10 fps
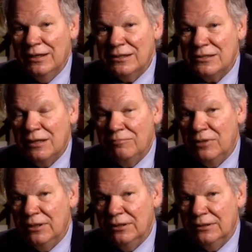
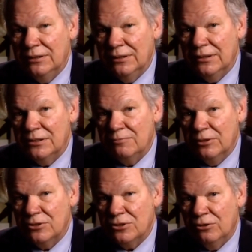except that it's
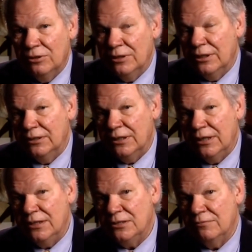been shown that in the
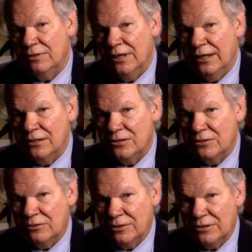case of the
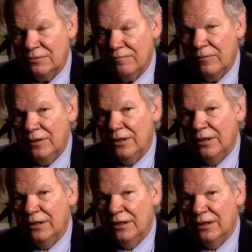dinosaurs,
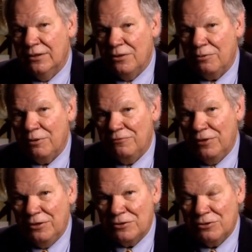the 3
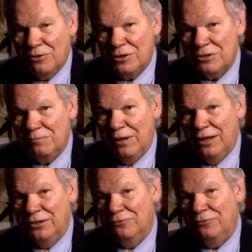fingers
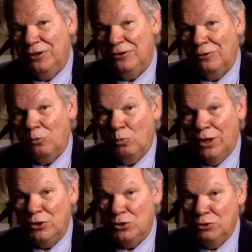correspond to finger
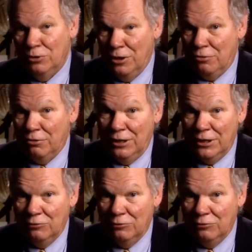1, 2, and 3.